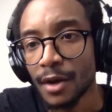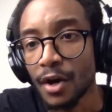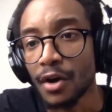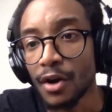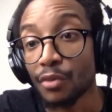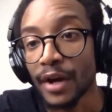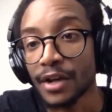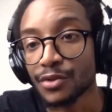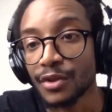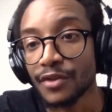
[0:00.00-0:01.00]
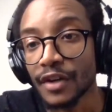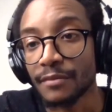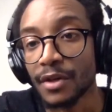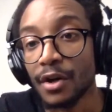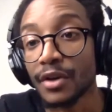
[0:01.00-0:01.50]
Oh, around 25
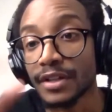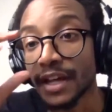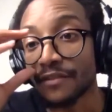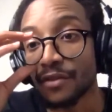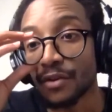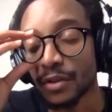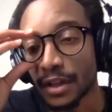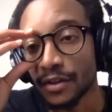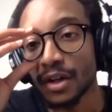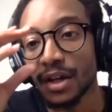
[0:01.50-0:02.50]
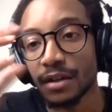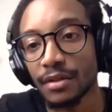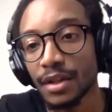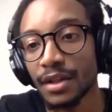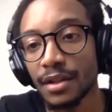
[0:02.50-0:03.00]
mil. Okay, that focal length.
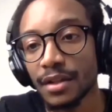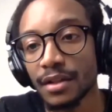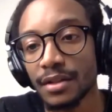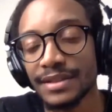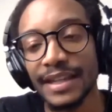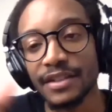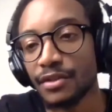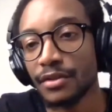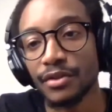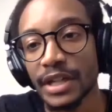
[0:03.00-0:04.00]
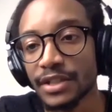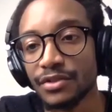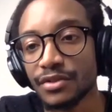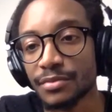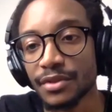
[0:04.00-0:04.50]
Yeah, you're going to have to do
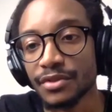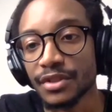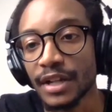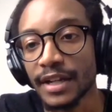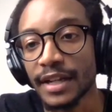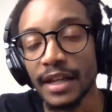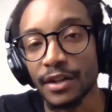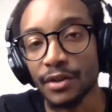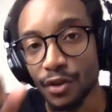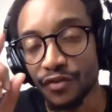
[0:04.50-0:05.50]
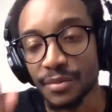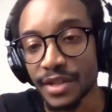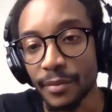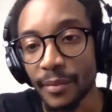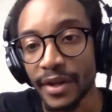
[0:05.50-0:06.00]
some searching. I don't know from the
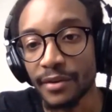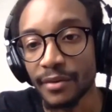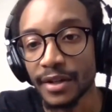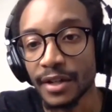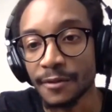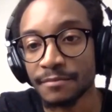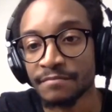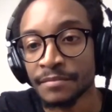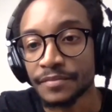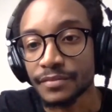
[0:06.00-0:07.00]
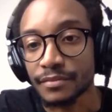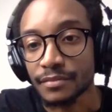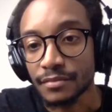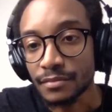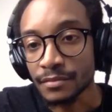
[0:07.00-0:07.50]
top of my head right now.
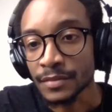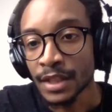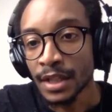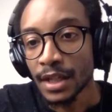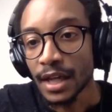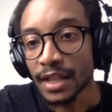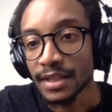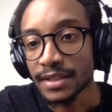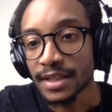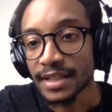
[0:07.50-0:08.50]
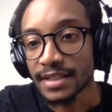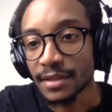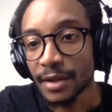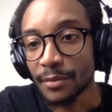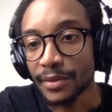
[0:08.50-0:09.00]
At least last
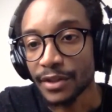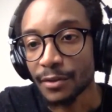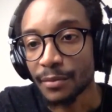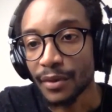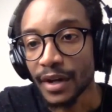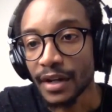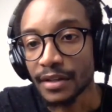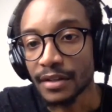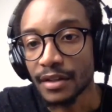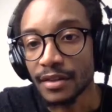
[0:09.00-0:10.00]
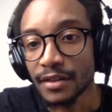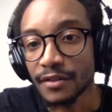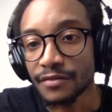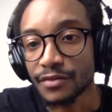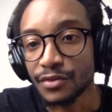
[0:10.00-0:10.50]
time I'll pick your brain,
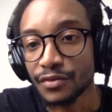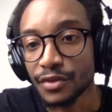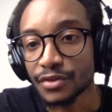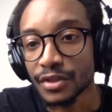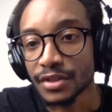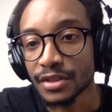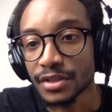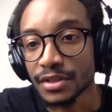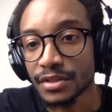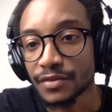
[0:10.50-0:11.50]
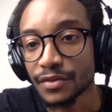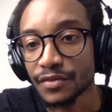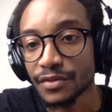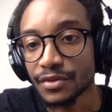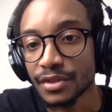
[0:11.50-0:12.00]
the new Voltrex is for
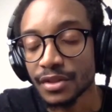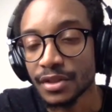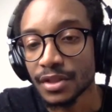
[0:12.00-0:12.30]
Fuji.